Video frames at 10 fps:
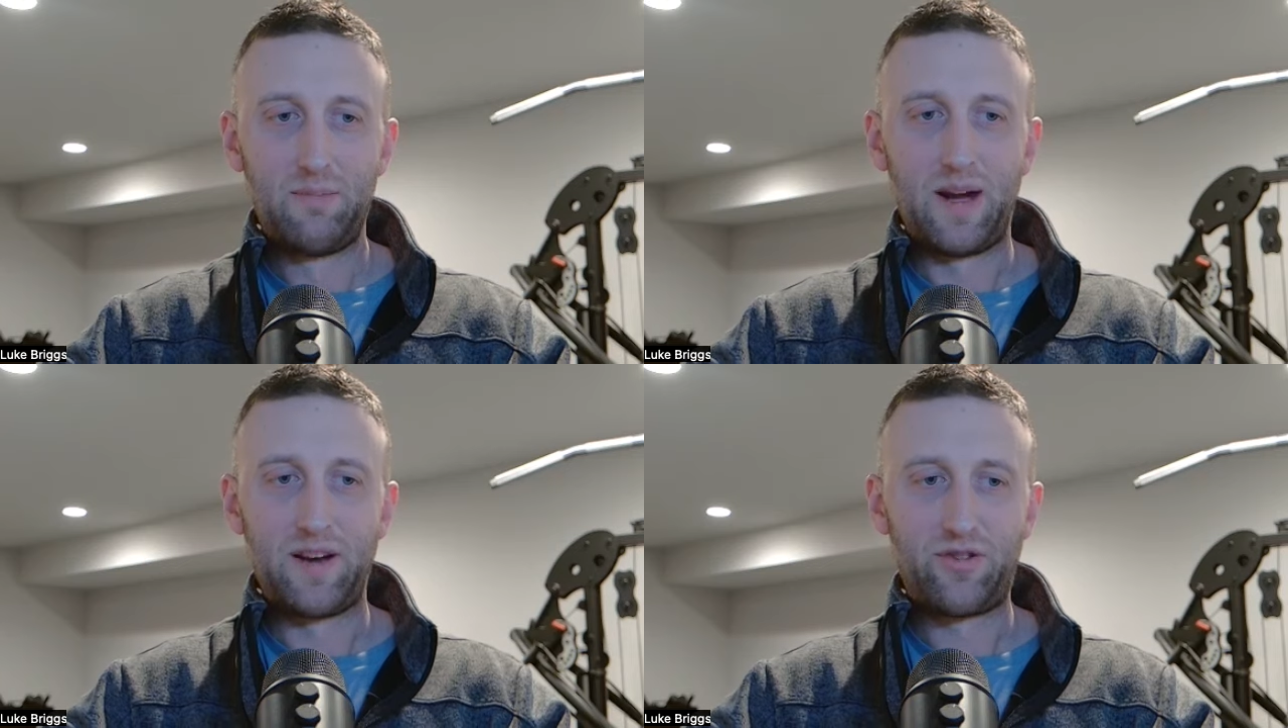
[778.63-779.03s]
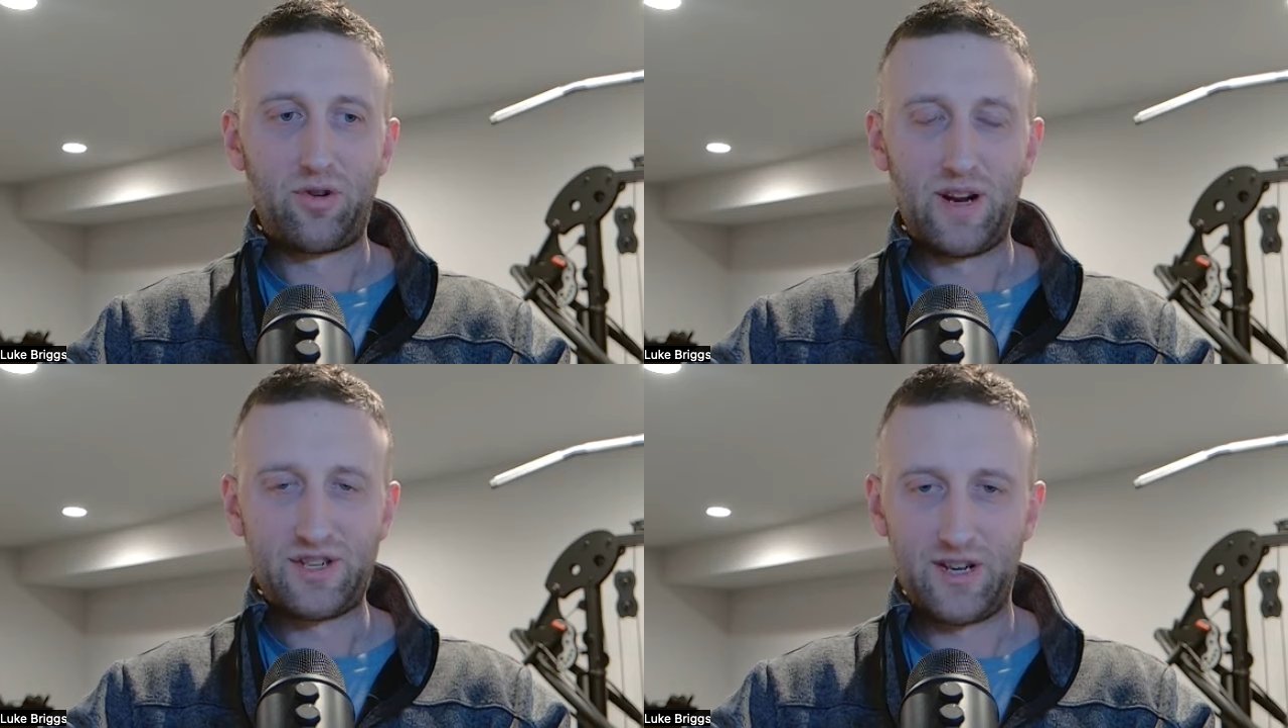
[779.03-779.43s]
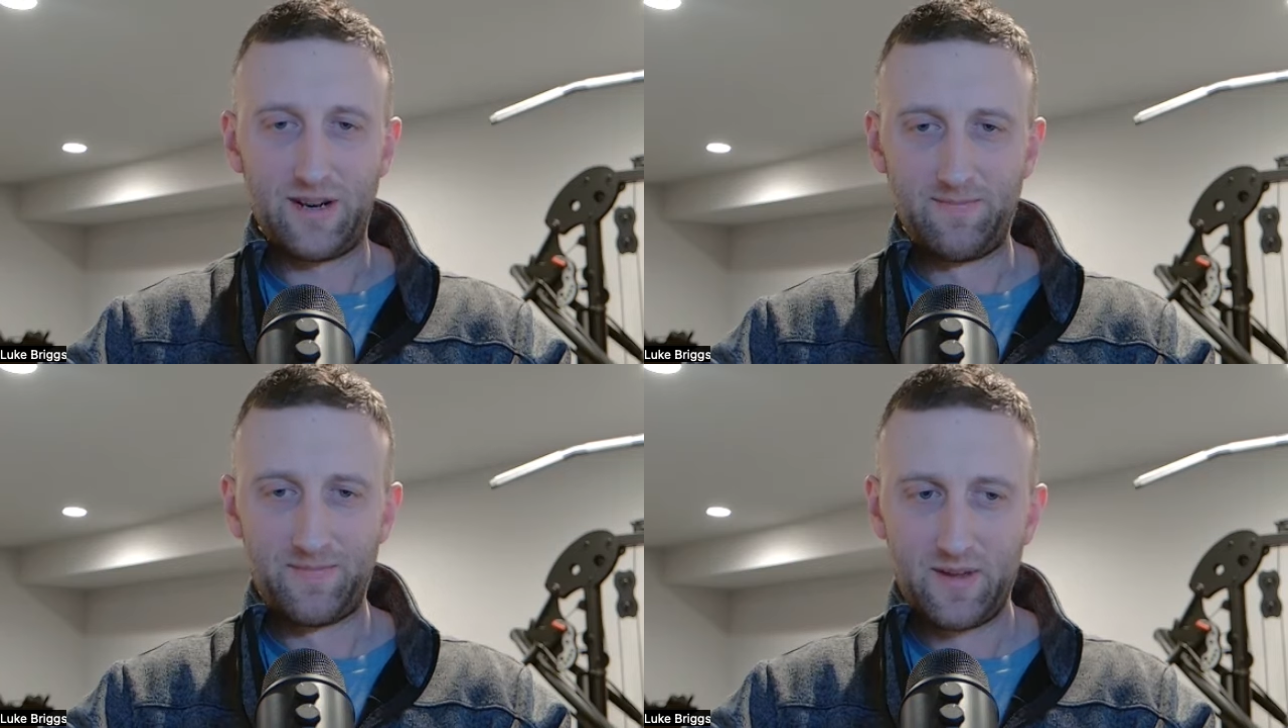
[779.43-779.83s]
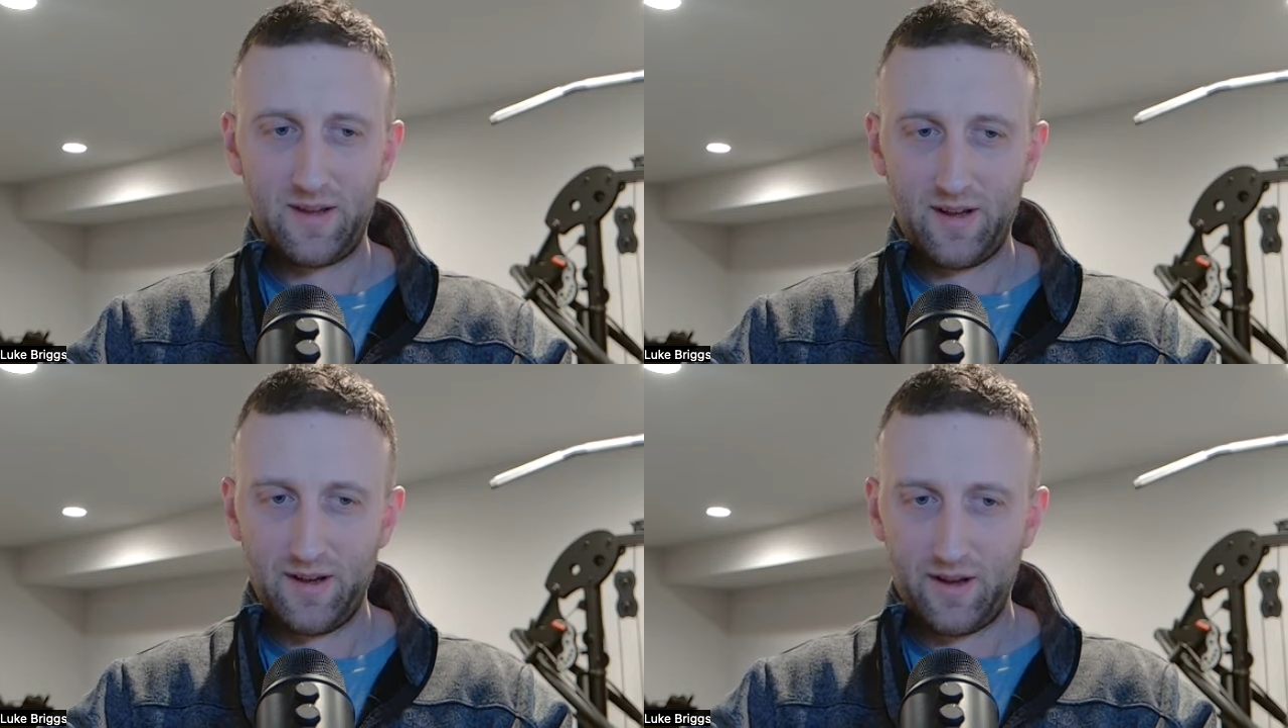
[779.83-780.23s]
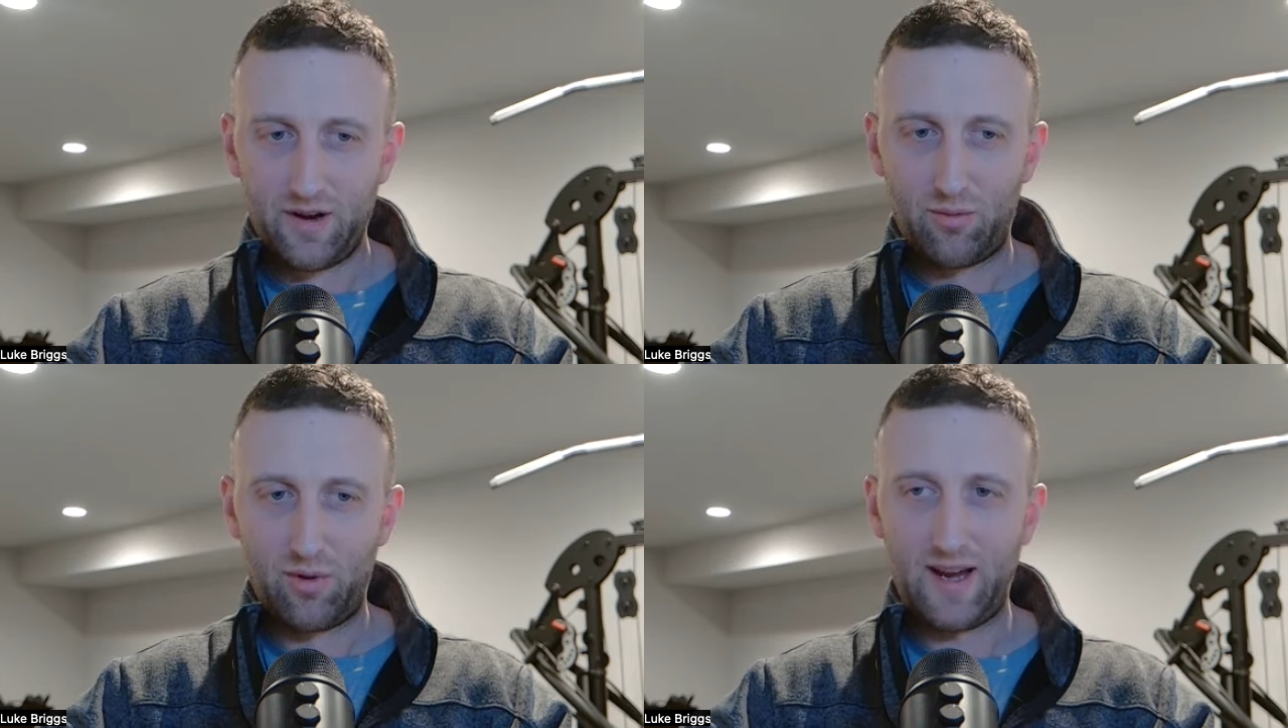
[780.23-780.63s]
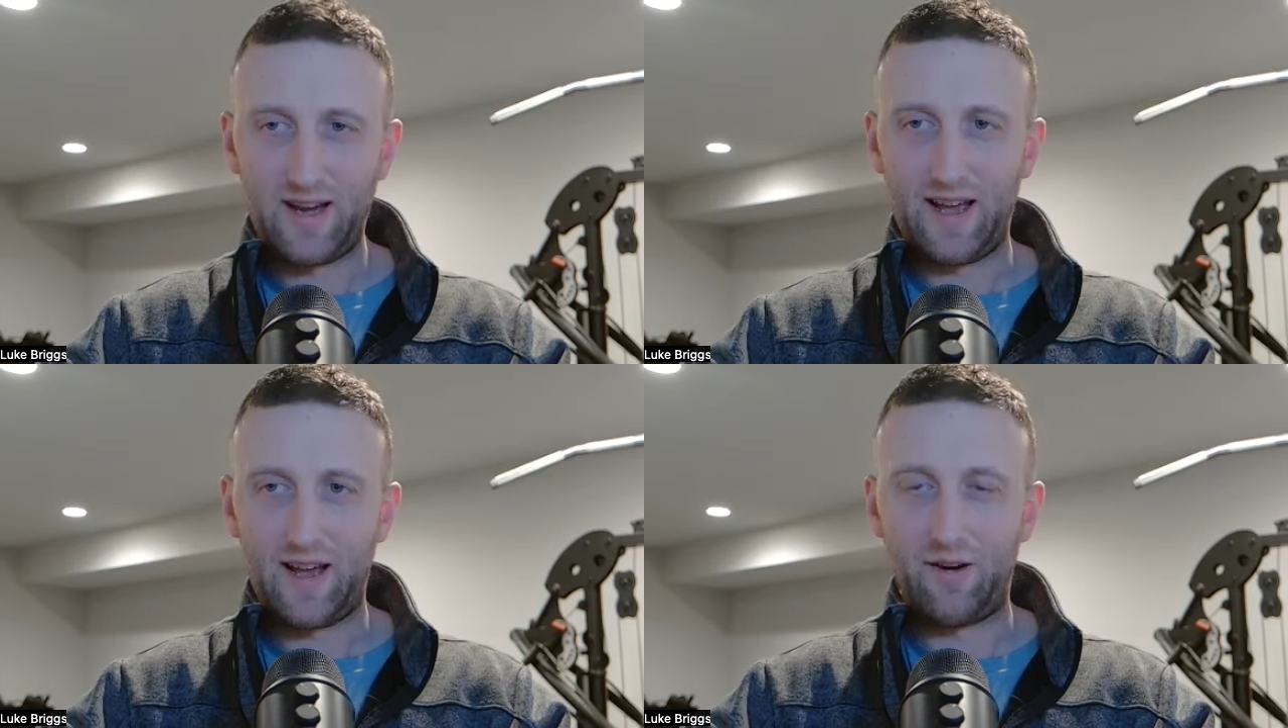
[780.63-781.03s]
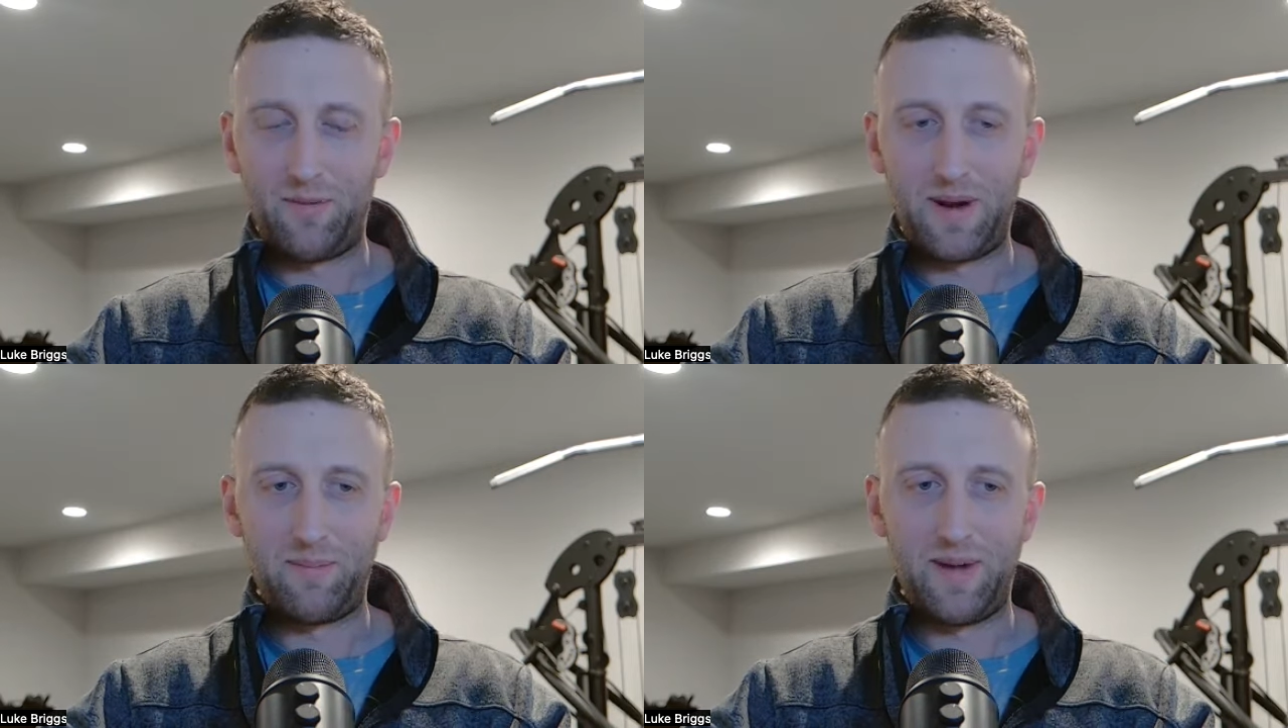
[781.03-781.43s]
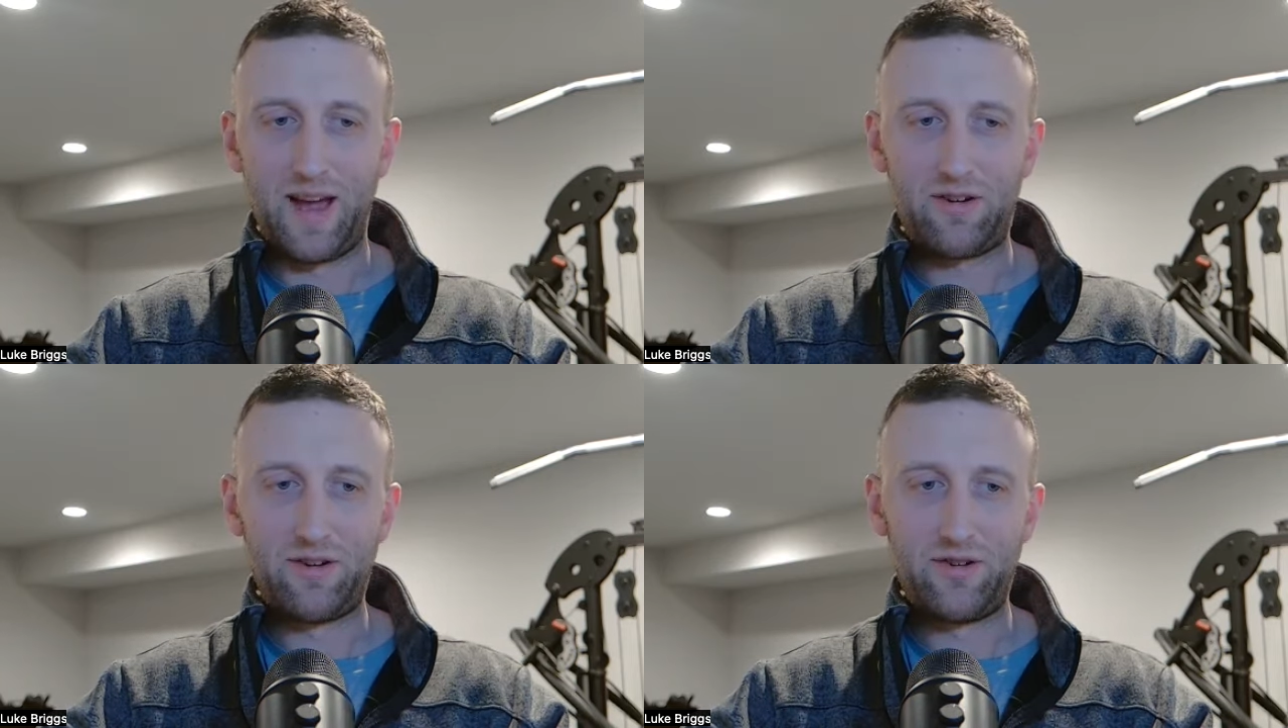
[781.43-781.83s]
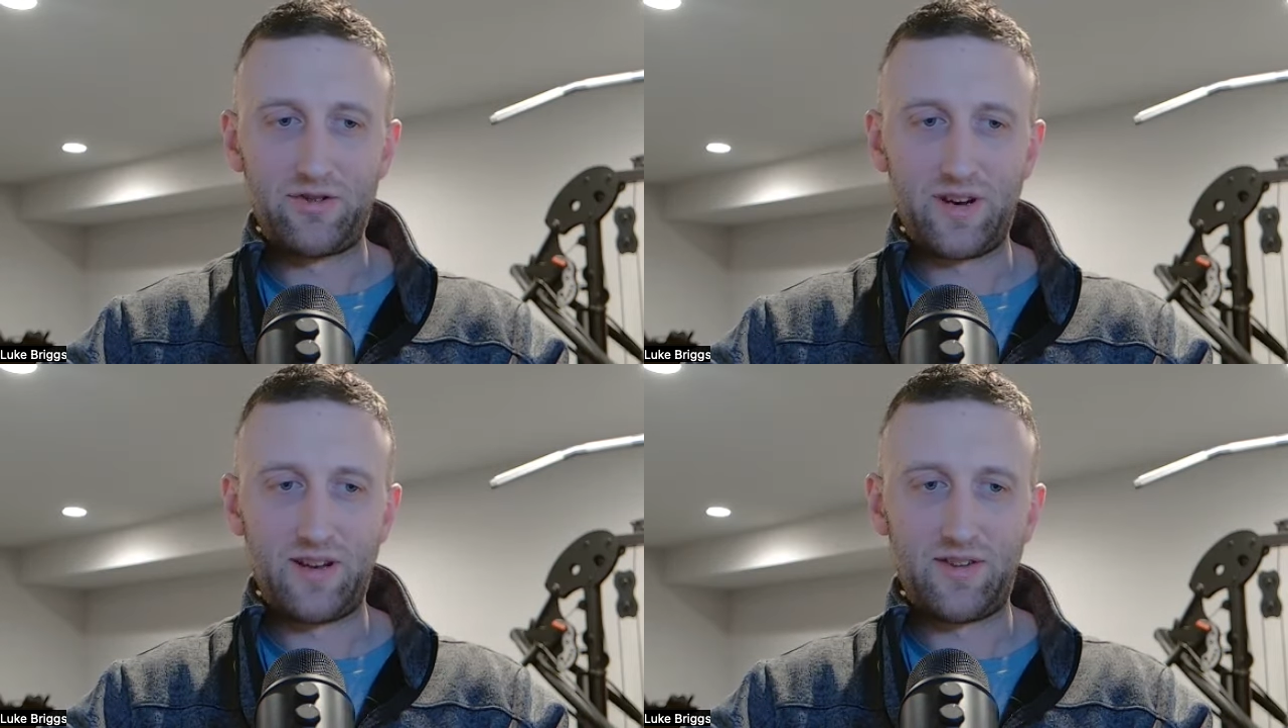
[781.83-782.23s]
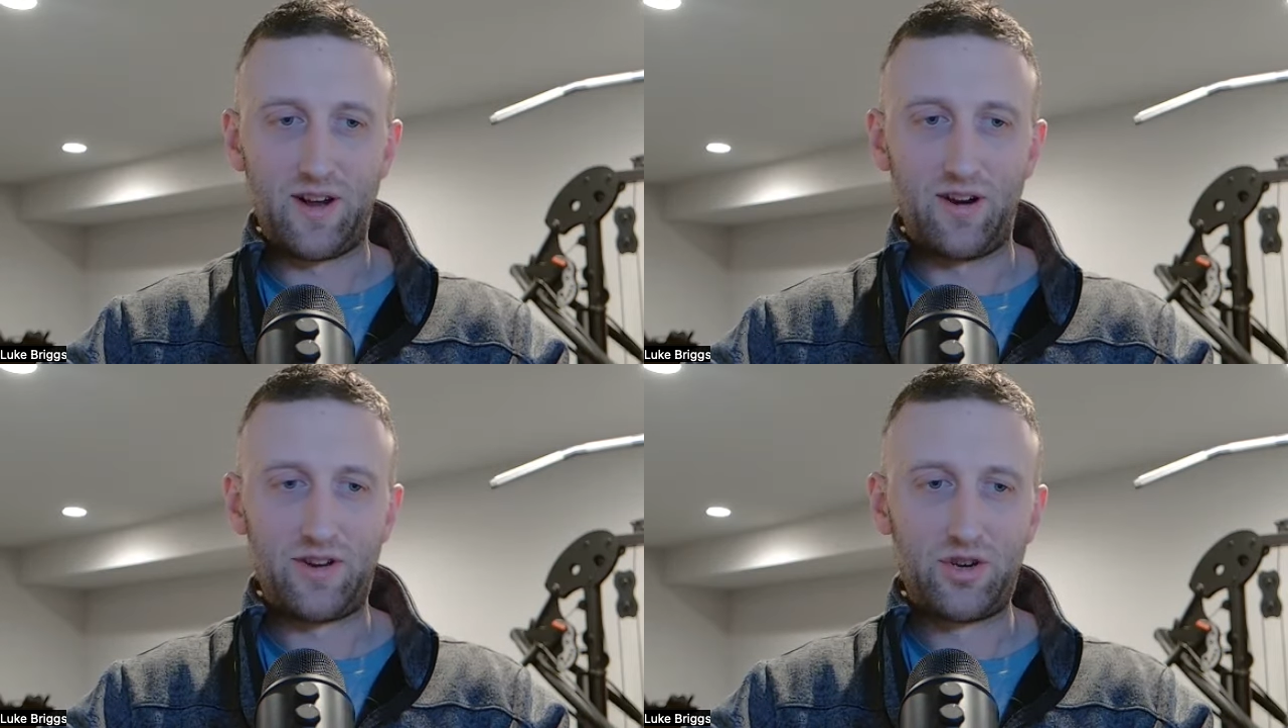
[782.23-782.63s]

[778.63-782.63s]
My nutrition right now, my macronutrients are